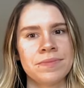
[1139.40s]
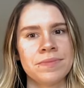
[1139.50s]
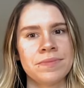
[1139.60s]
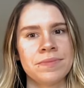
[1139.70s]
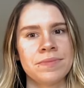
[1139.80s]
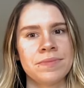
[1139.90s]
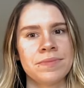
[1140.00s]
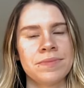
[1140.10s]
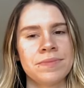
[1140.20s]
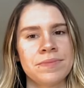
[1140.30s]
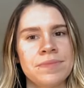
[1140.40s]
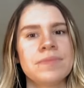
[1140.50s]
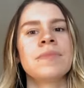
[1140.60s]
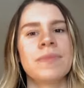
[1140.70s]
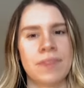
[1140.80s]

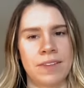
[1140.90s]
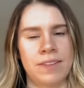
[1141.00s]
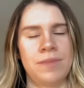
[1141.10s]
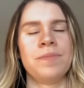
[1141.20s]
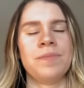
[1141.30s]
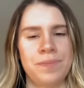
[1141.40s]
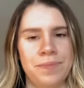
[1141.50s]
No words are spoken by the person on screen.